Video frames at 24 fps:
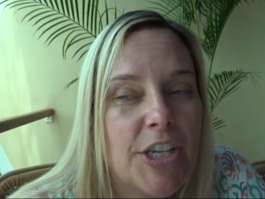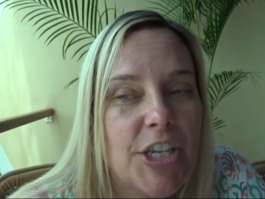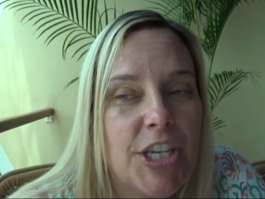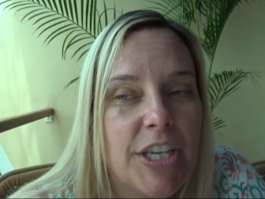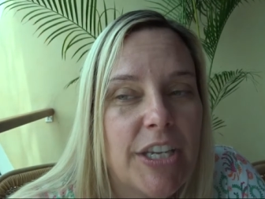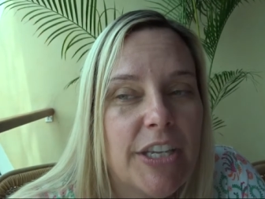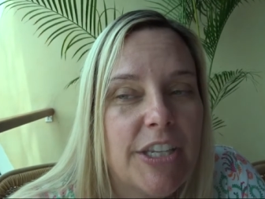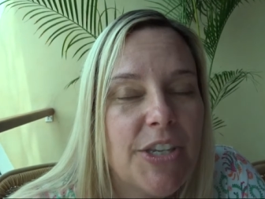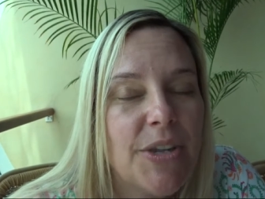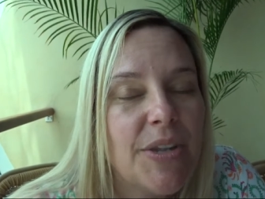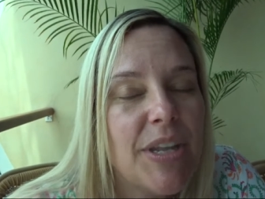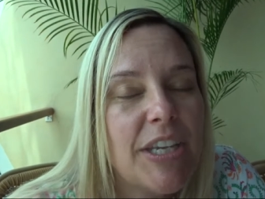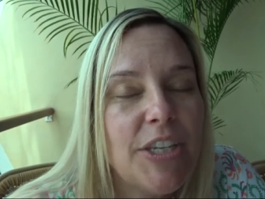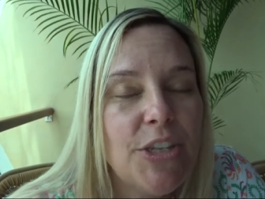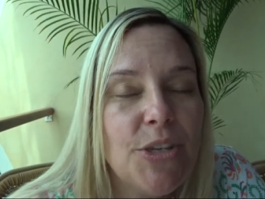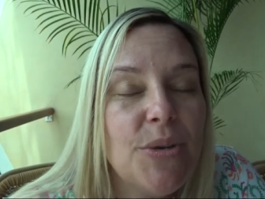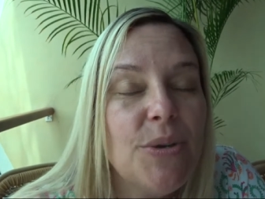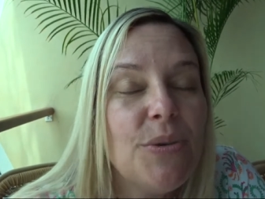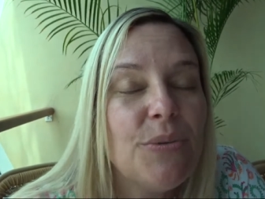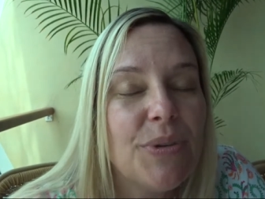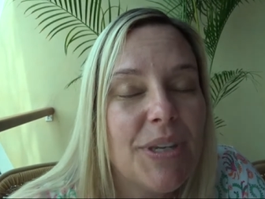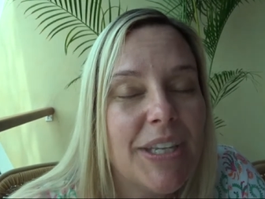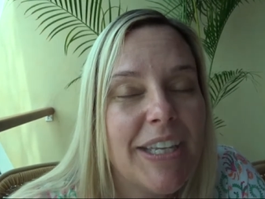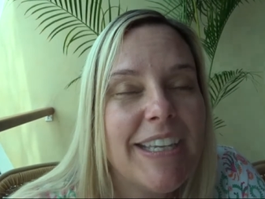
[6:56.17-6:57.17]
She, so they do
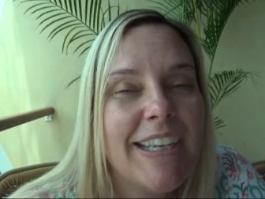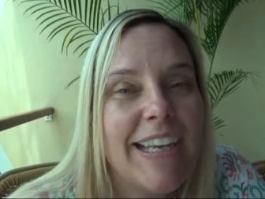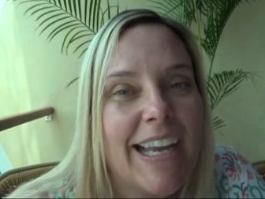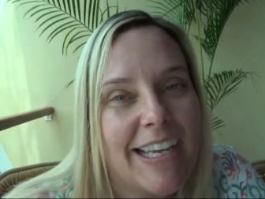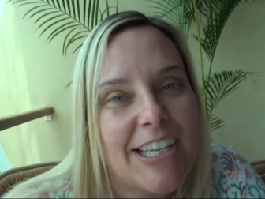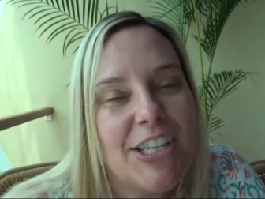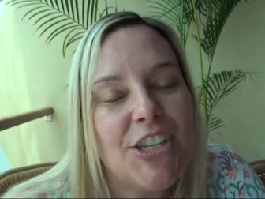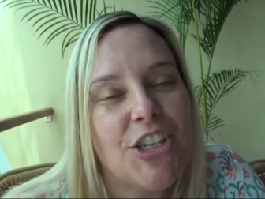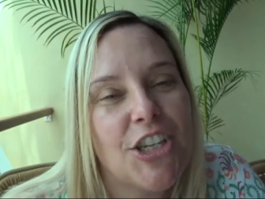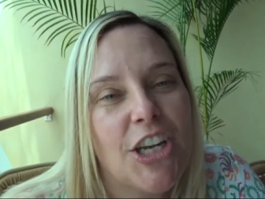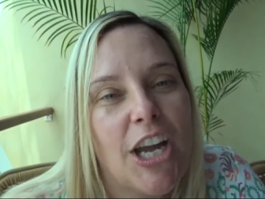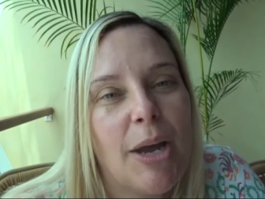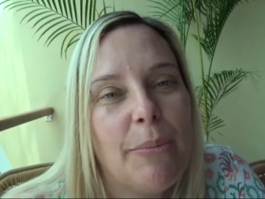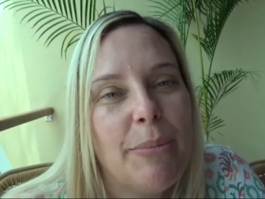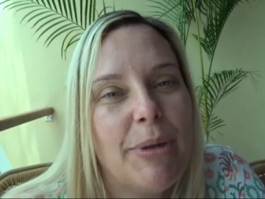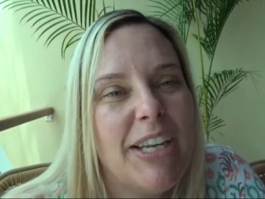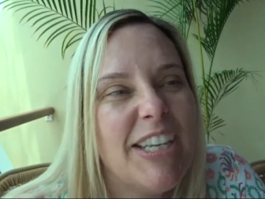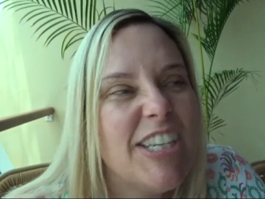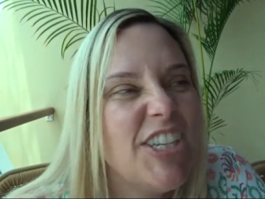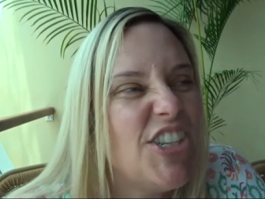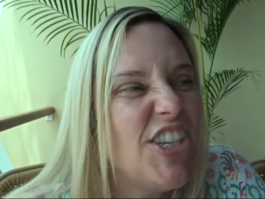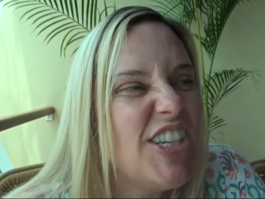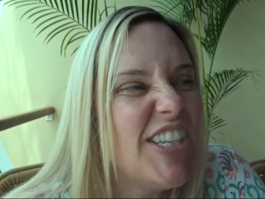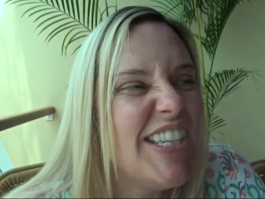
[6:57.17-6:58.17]
a really nice job and
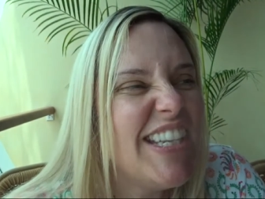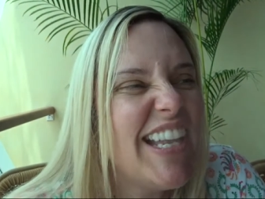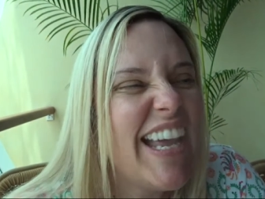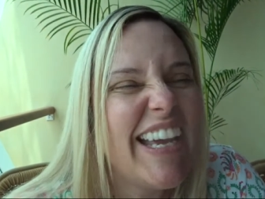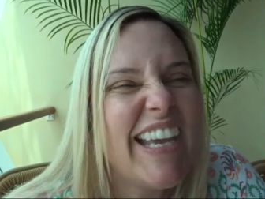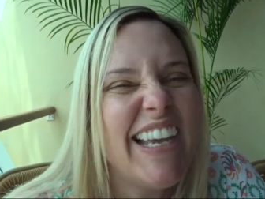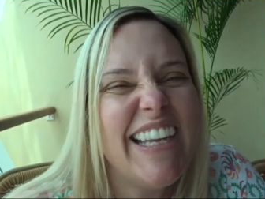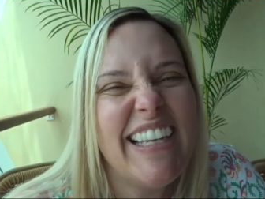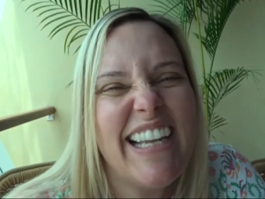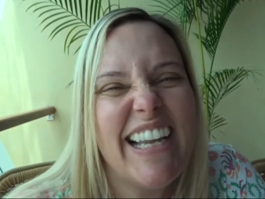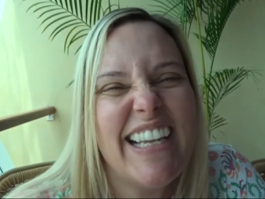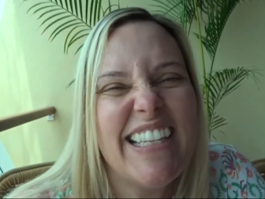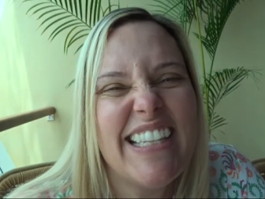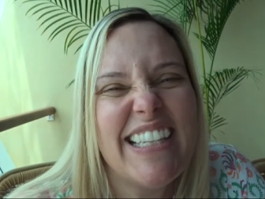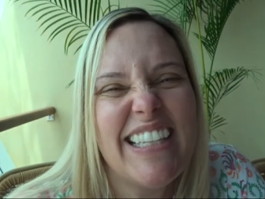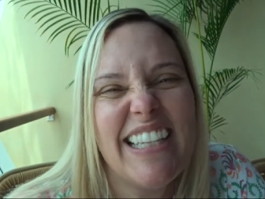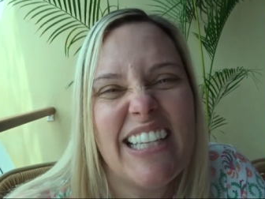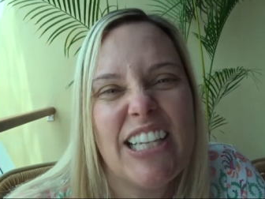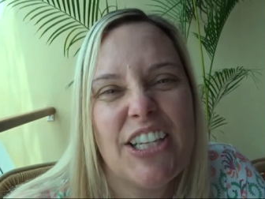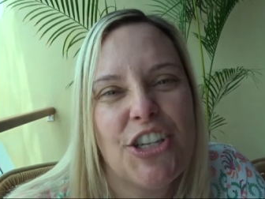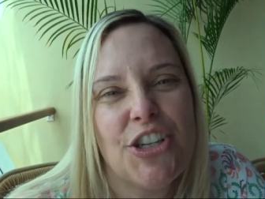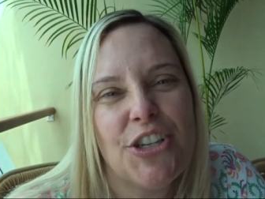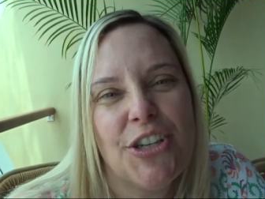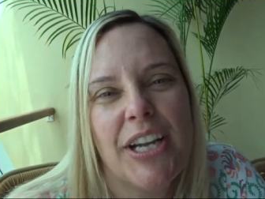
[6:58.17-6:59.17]
it's just like a nice
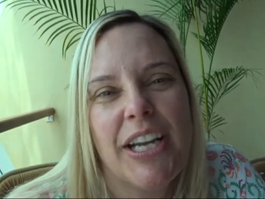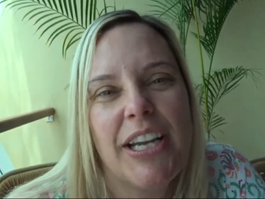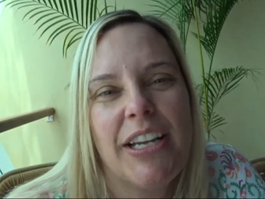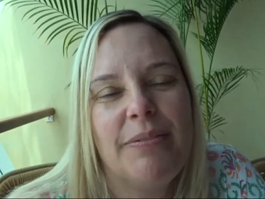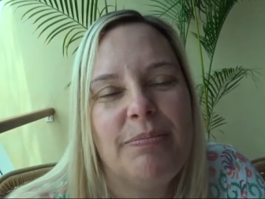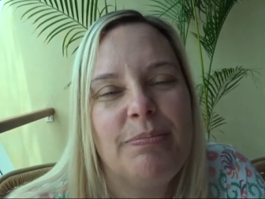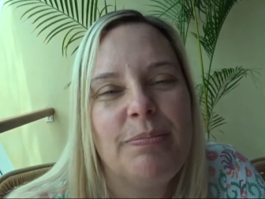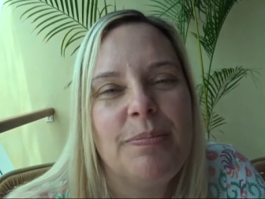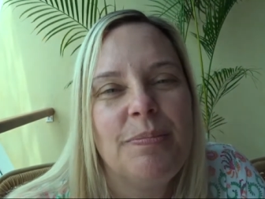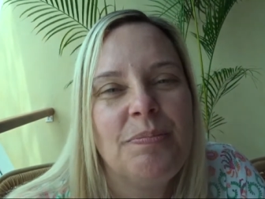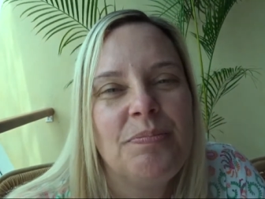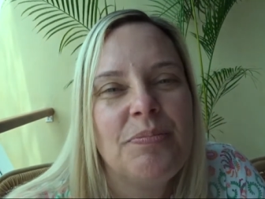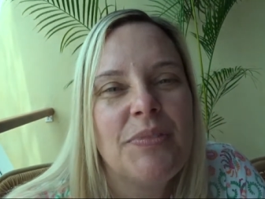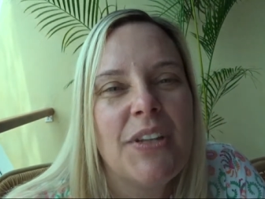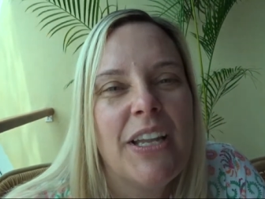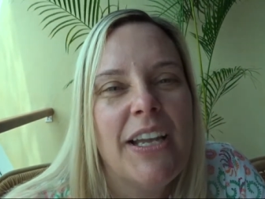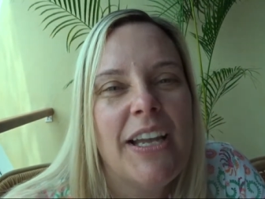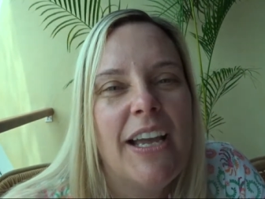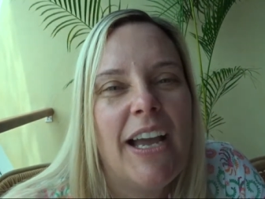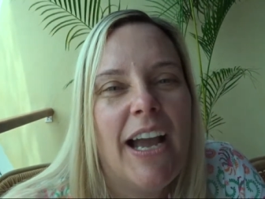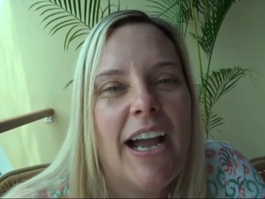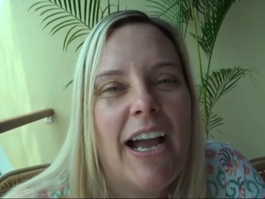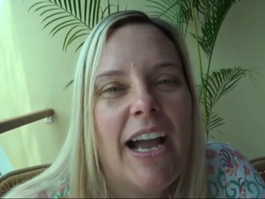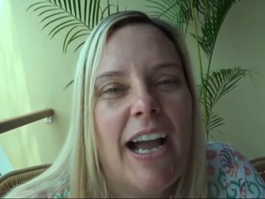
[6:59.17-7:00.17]
little treat
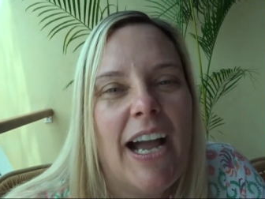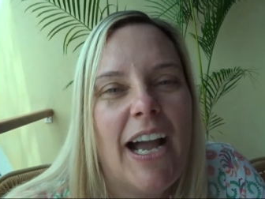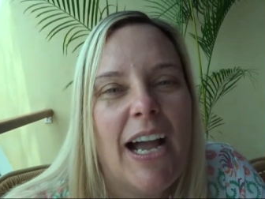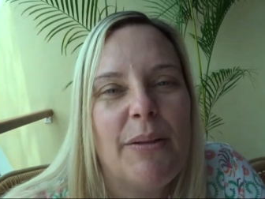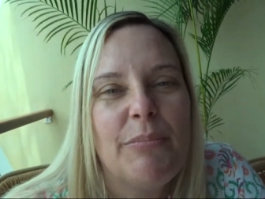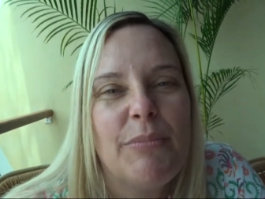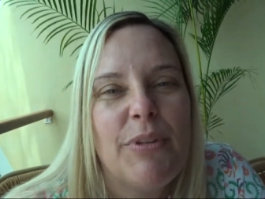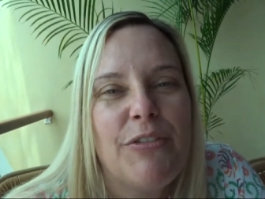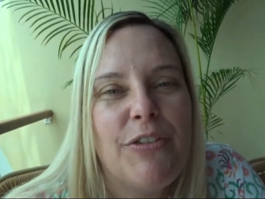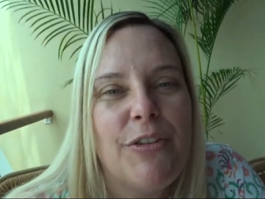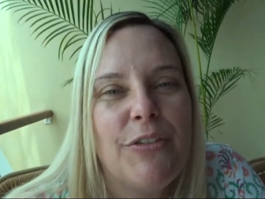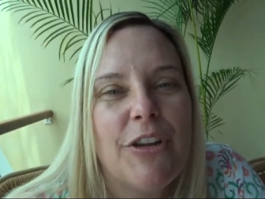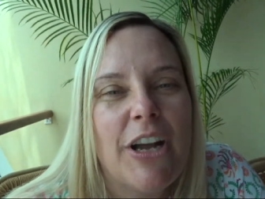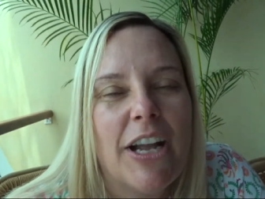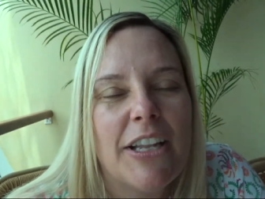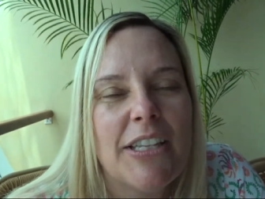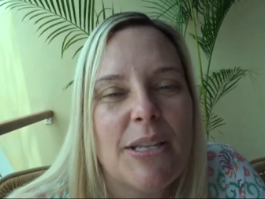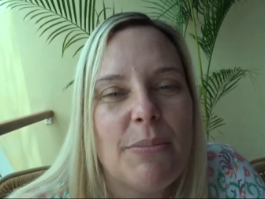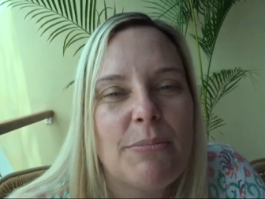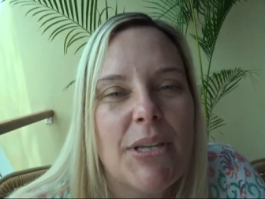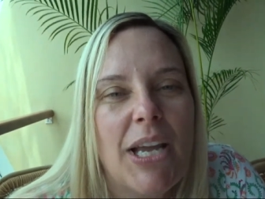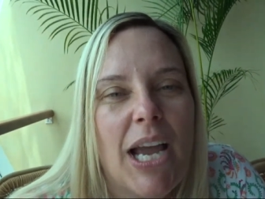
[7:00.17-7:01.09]
um, if you've got some